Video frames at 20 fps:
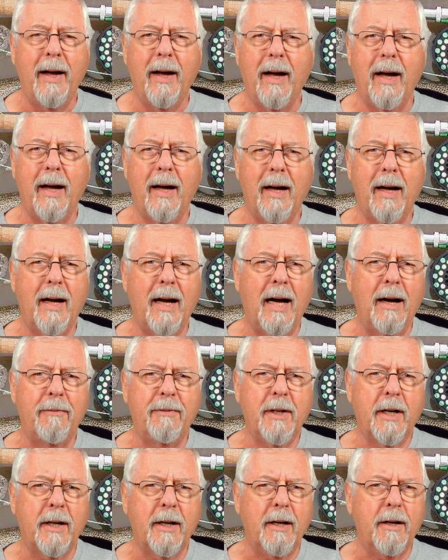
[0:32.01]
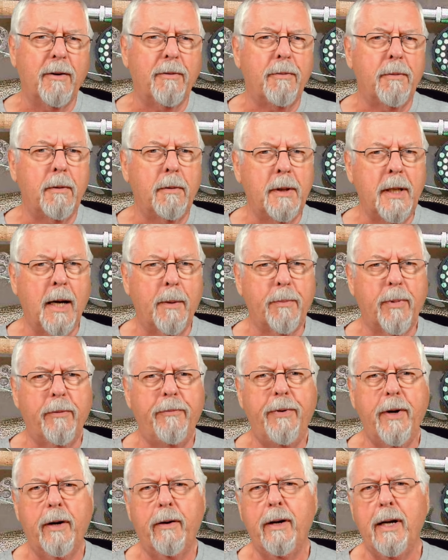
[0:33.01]
I've done it in a number of
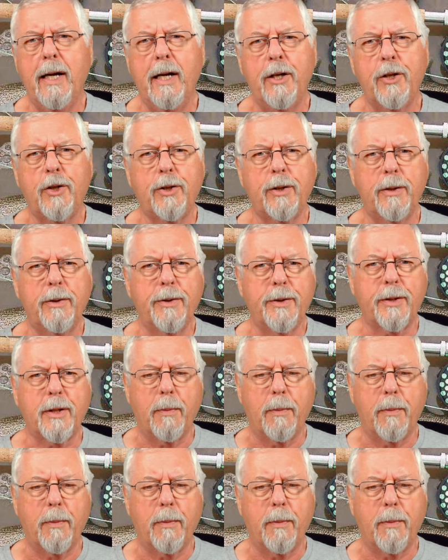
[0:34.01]
variations,